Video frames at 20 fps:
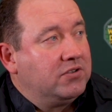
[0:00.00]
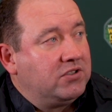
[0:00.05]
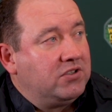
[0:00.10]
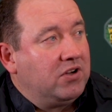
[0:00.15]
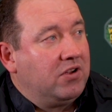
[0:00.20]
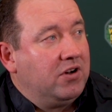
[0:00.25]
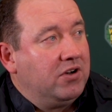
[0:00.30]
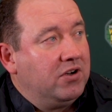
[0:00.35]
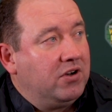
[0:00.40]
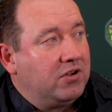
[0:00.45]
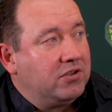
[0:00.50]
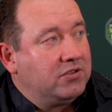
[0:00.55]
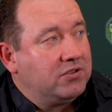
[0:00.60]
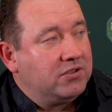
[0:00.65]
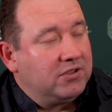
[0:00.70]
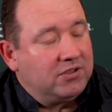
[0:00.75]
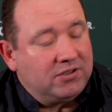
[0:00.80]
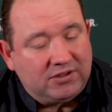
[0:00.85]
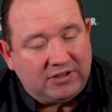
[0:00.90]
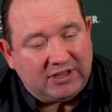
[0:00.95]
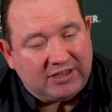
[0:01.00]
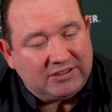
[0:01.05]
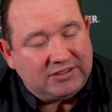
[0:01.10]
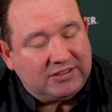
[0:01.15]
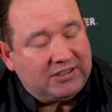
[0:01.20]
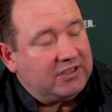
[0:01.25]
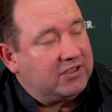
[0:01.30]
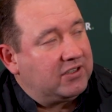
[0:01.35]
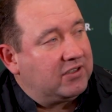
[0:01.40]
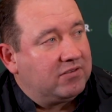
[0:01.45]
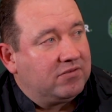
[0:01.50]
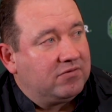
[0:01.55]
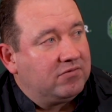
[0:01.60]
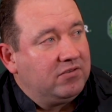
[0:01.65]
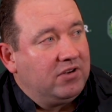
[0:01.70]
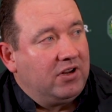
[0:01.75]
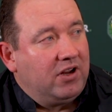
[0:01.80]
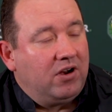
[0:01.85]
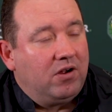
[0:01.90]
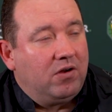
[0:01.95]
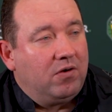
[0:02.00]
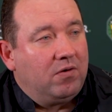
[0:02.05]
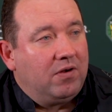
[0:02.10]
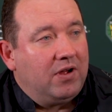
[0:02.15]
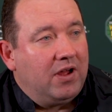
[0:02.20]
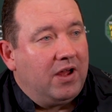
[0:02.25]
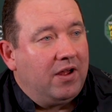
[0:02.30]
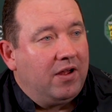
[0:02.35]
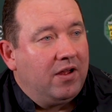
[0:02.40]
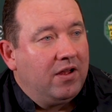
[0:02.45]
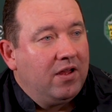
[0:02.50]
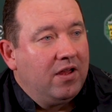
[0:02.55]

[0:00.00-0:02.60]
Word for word: it's done and dusted. That's it. You know, uh,